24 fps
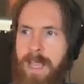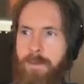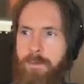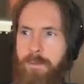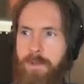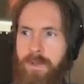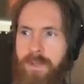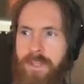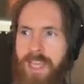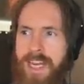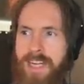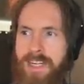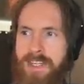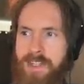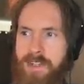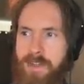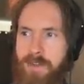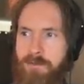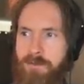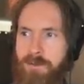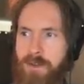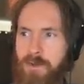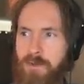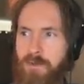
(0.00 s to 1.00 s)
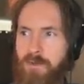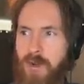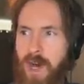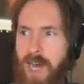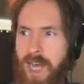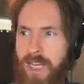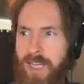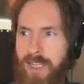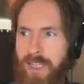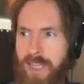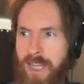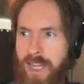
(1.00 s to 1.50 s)
Potential for
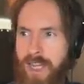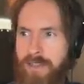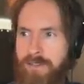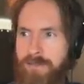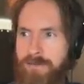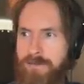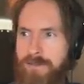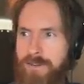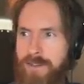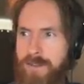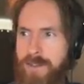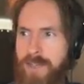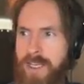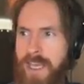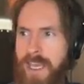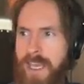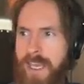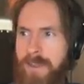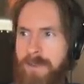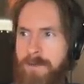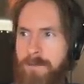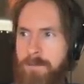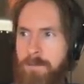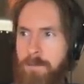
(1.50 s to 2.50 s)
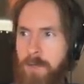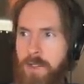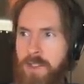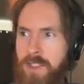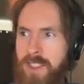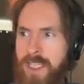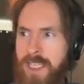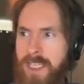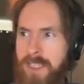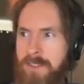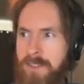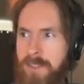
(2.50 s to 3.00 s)
wildlife
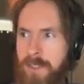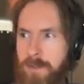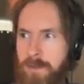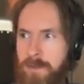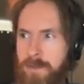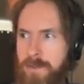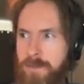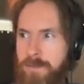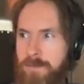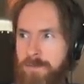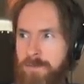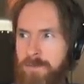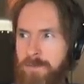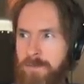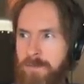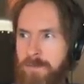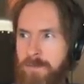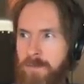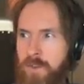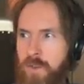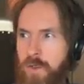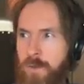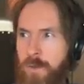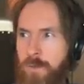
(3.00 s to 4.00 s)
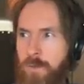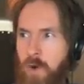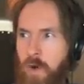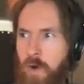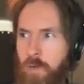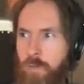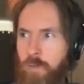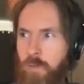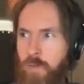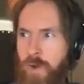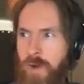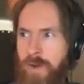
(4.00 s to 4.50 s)
mosquitoes to be more
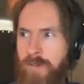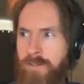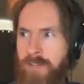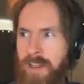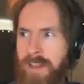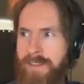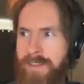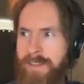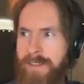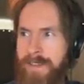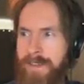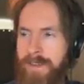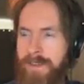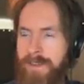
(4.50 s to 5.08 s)
prevalent.